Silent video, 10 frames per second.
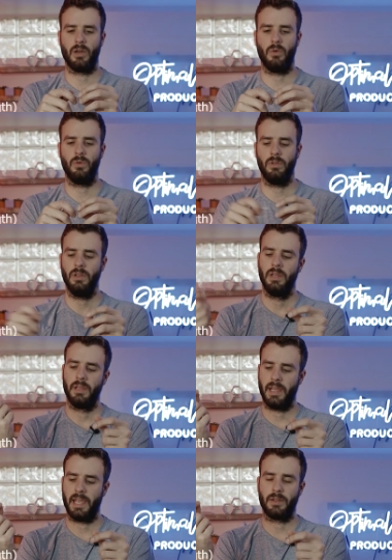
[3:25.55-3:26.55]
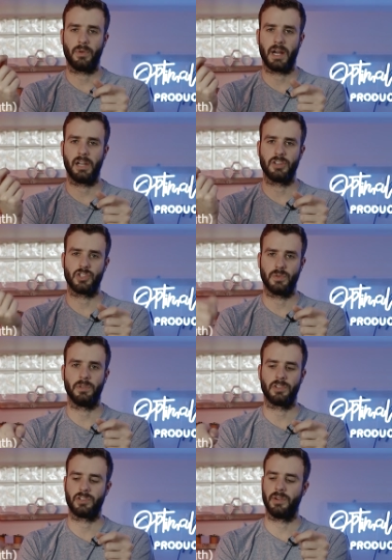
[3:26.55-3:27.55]
hole and we're kind of just
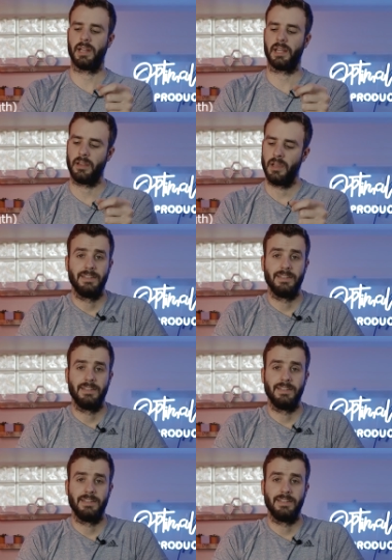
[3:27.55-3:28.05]
drilling straight in.